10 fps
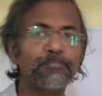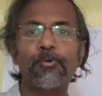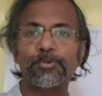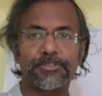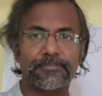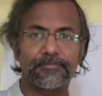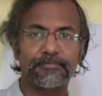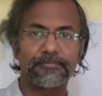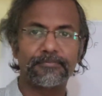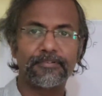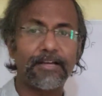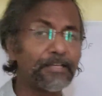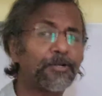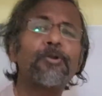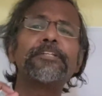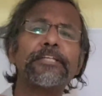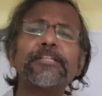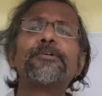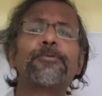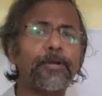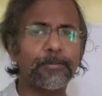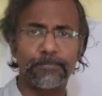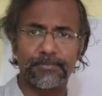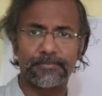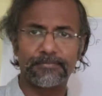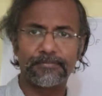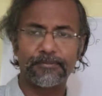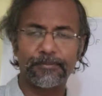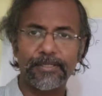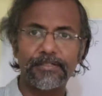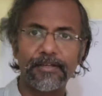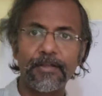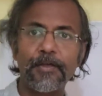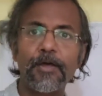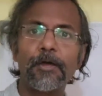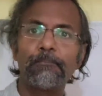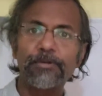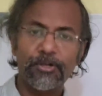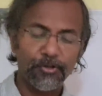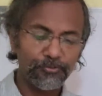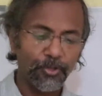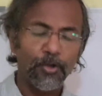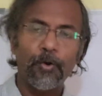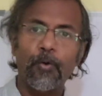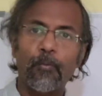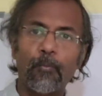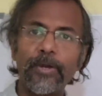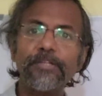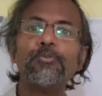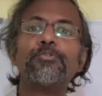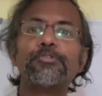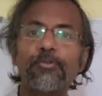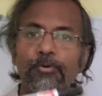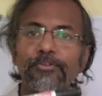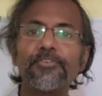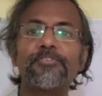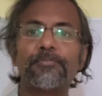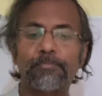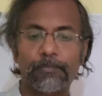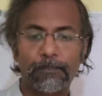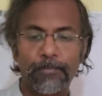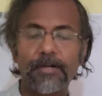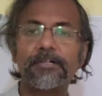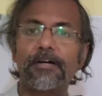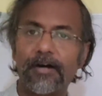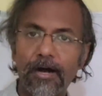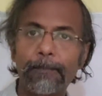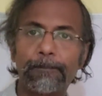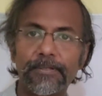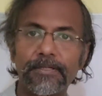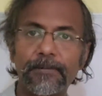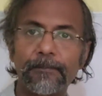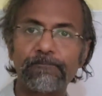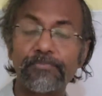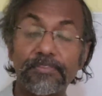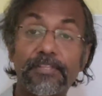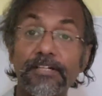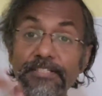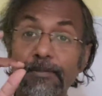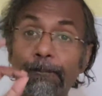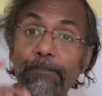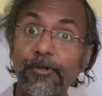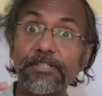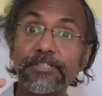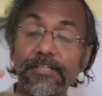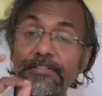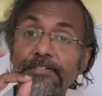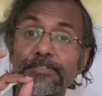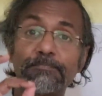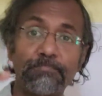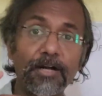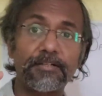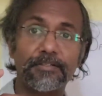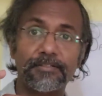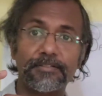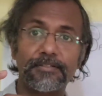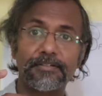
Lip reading: this motion. I call it incredible, right? Because when you throw this marker up, there is a point in this marker